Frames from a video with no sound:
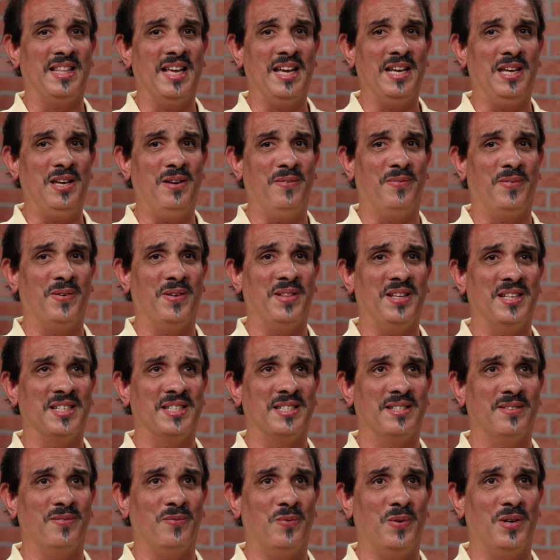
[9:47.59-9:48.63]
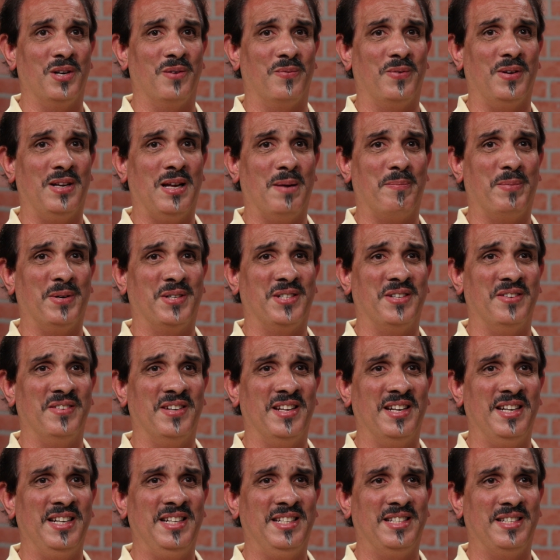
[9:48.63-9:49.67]
Thank you for this wonderful
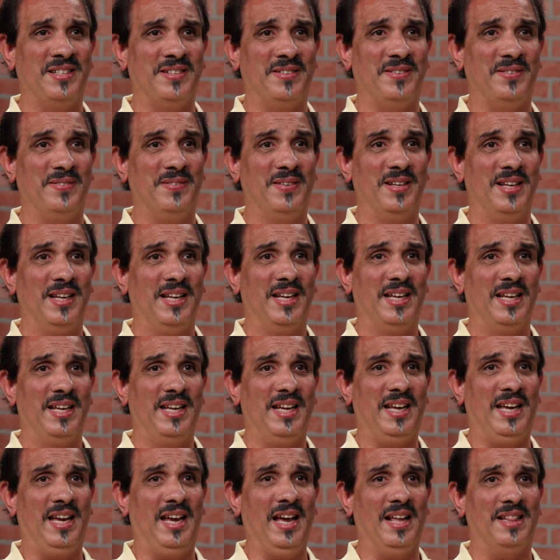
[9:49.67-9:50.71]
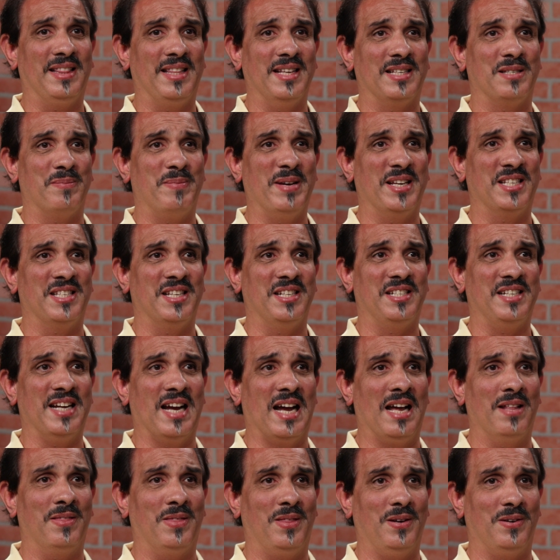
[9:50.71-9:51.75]
opportunity to get this message
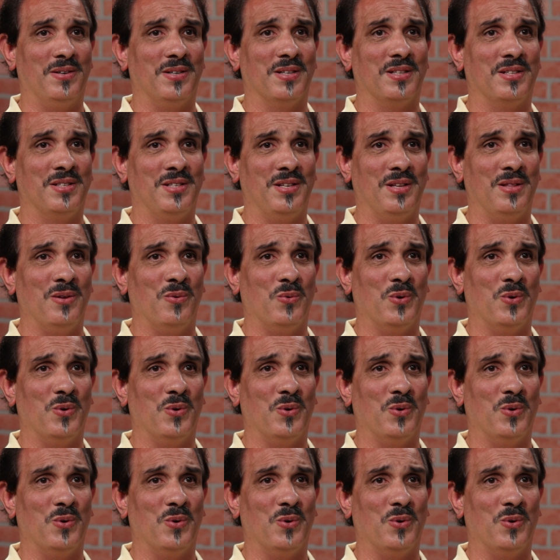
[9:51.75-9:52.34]
out there to the